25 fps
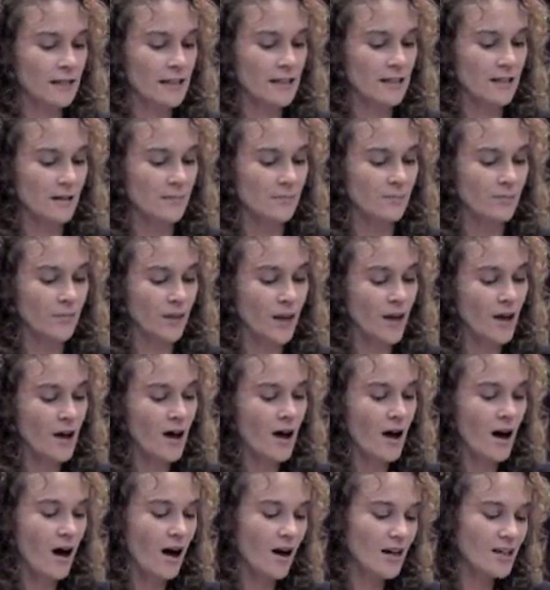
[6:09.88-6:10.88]
and freedom.
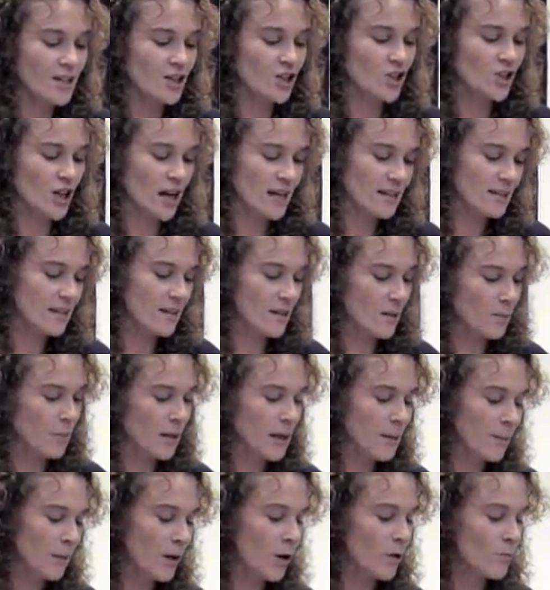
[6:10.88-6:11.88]
I suggest that
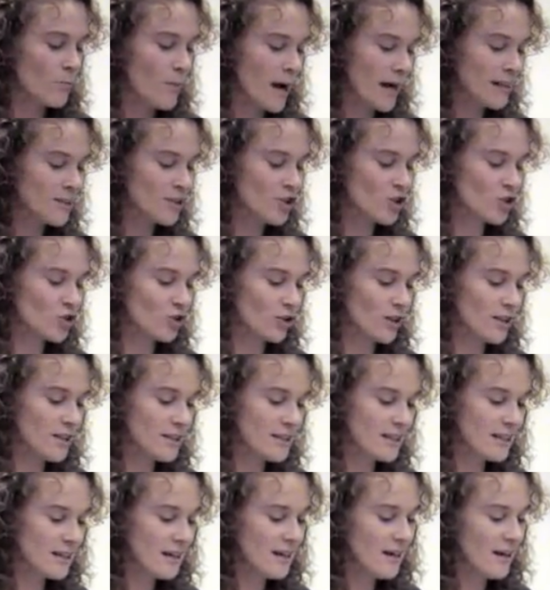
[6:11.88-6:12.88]
the people on Main
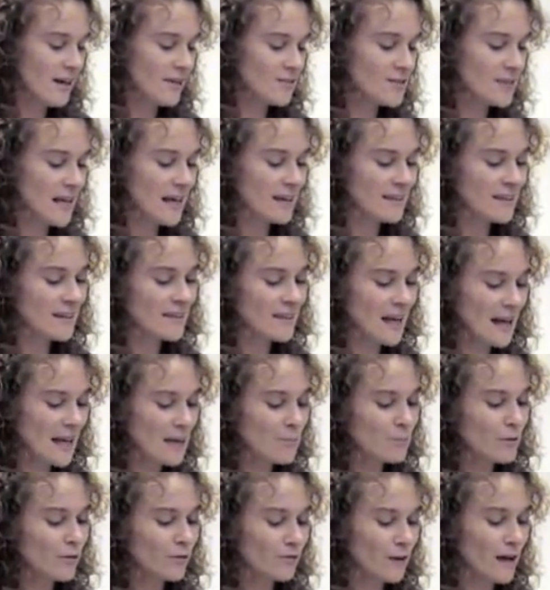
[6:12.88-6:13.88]
Street have said that
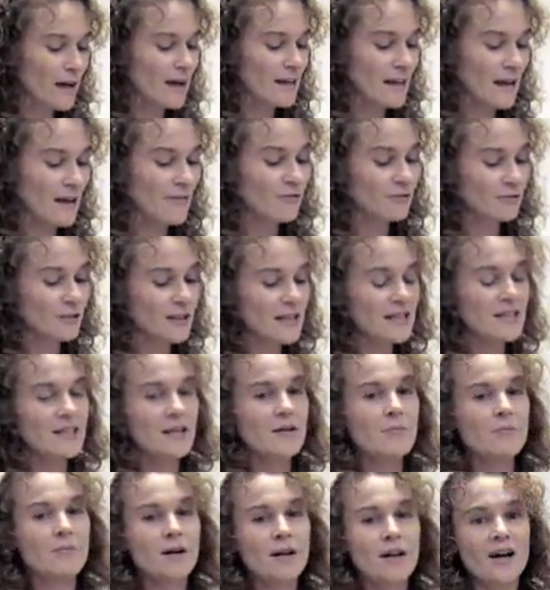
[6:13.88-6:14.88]
they prefer their
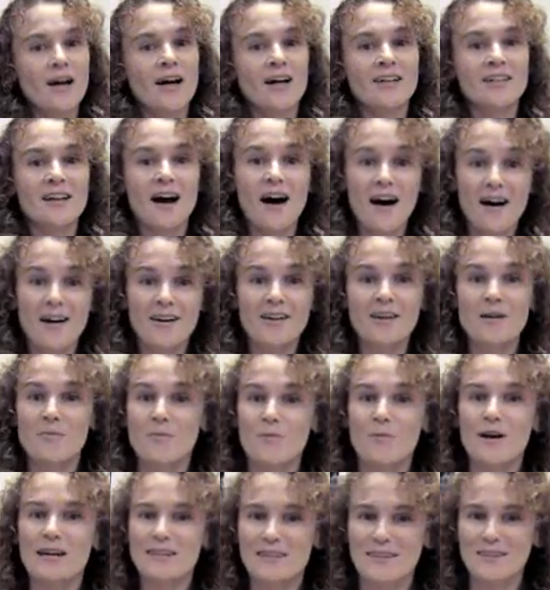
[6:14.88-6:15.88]
freedom, and I
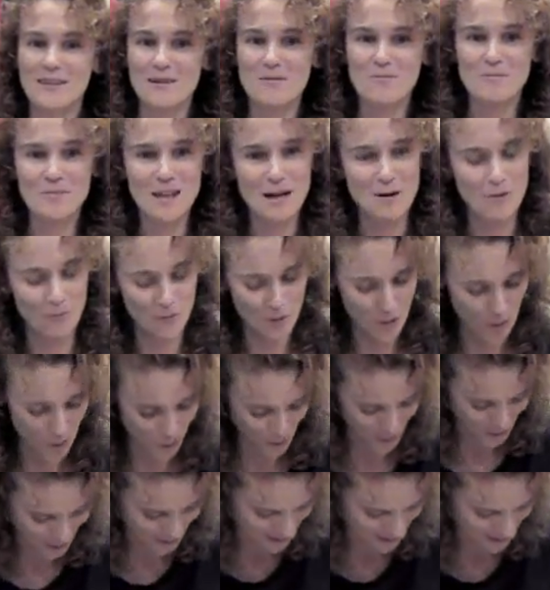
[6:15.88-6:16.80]
am with them." Now, of